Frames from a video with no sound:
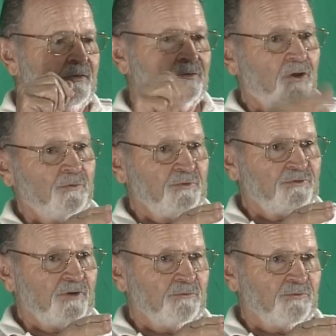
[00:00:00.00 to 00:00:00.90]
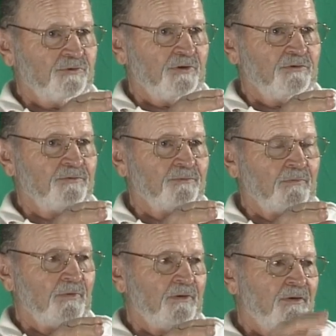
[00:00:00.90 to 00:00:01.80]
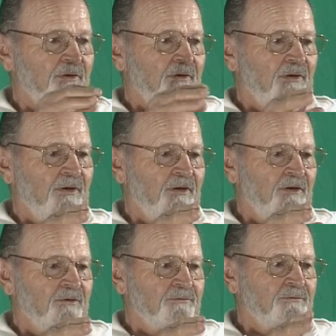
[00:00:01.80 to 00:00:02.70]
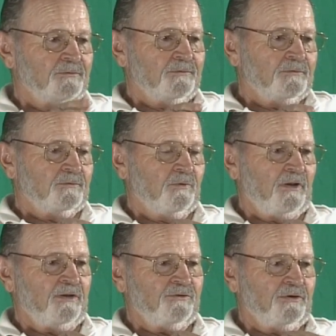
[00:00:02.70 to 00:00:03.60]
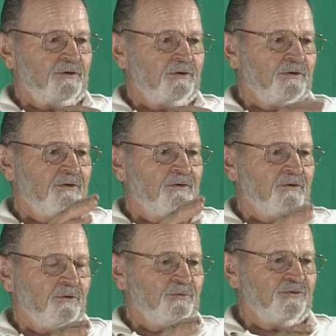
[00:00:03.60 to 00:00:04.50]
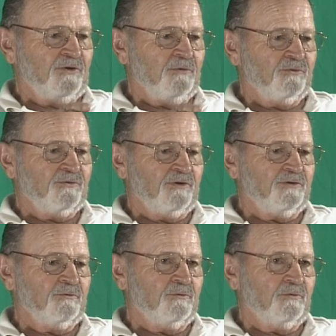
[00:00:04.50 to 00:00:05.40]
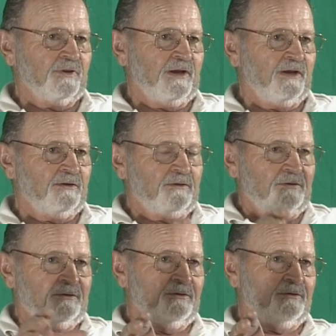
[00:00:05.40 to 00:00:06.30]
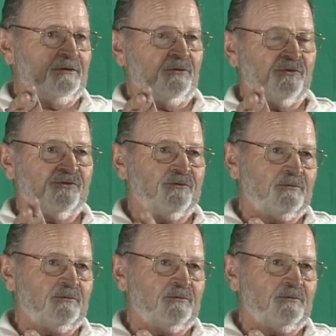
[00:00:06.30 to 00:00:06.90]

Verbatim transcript: Long Beach Naval Station. And well at the Long Beach Naval Station, well they had, they were,